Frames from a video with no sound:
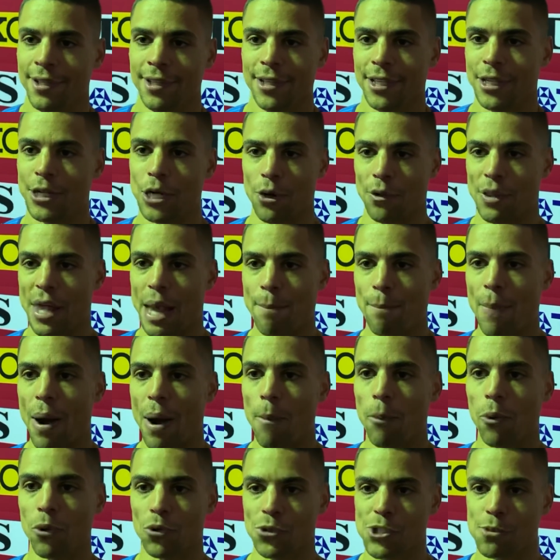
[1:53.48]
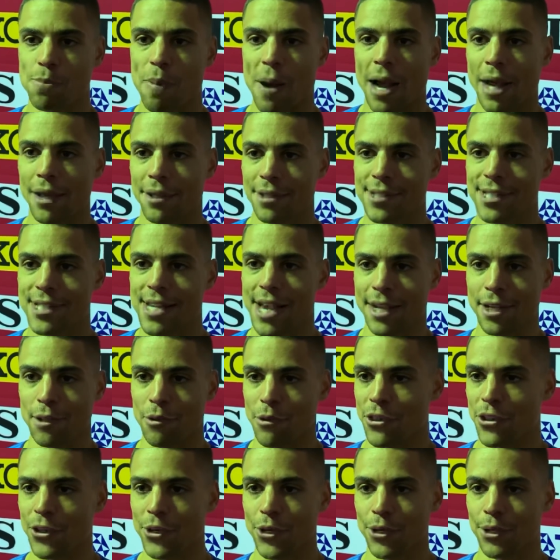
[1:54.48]
you know, that bubble spot, second,
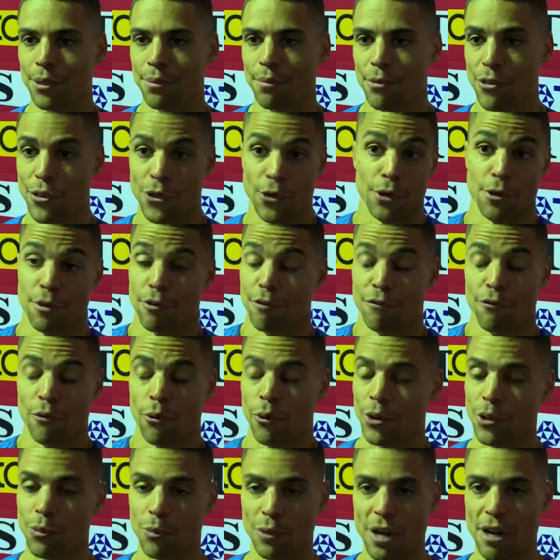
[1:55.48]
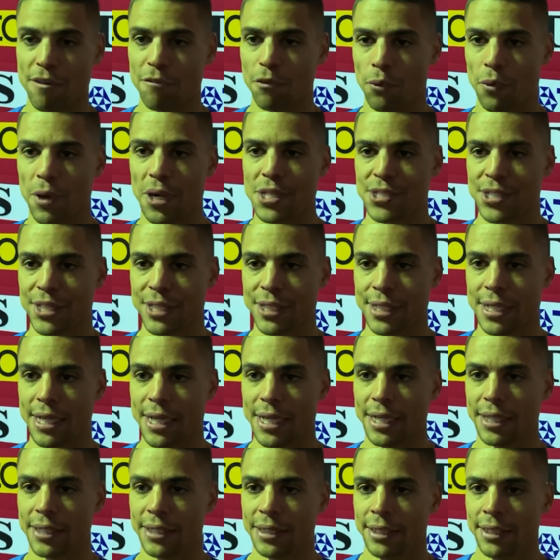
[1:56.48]
third or fourth, whatever it was. And
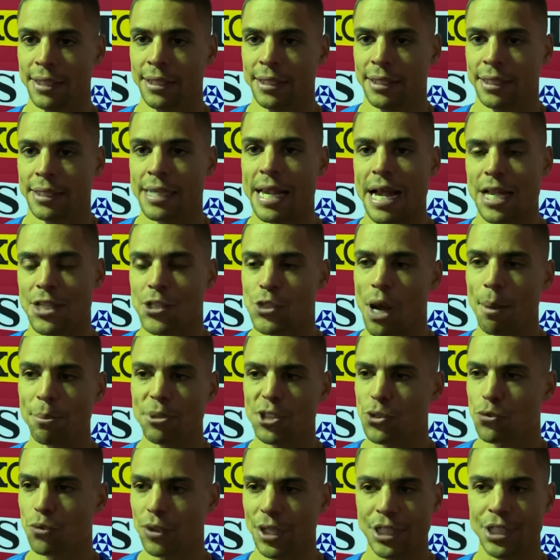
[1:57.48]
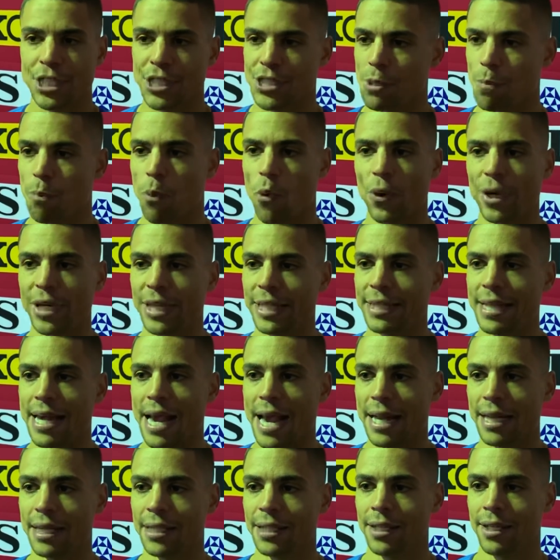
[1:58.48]
so I'm just really disappointed
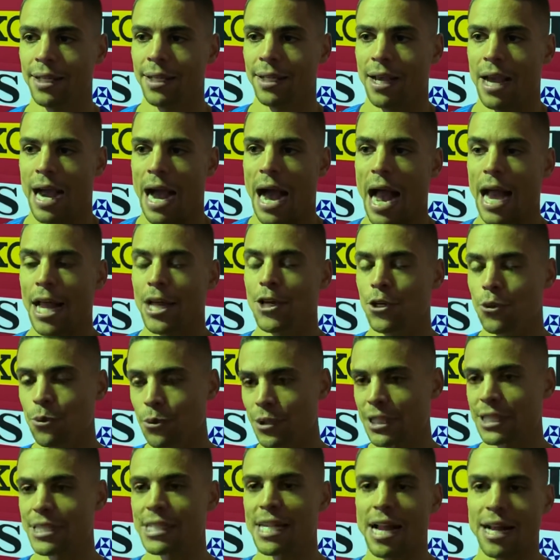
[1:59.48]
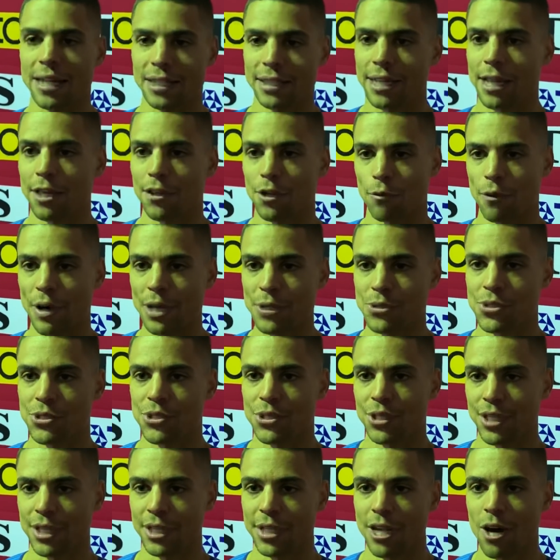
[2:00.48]
that I knew exactly how the race was
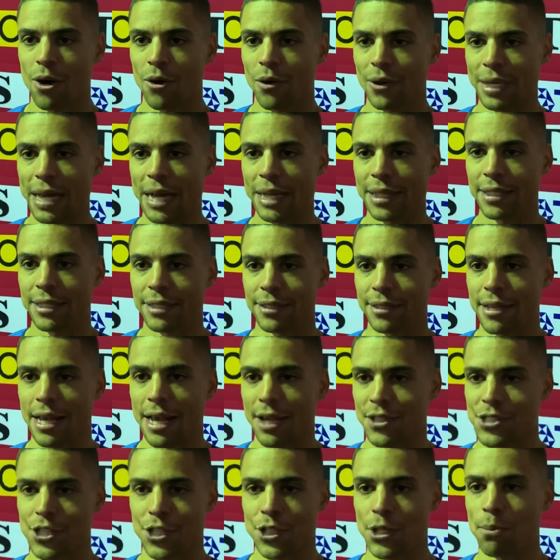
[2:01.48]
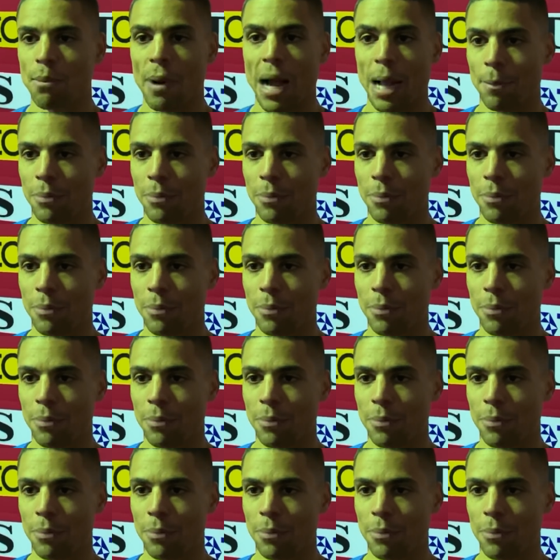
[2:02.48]
going to go and I didn't execute my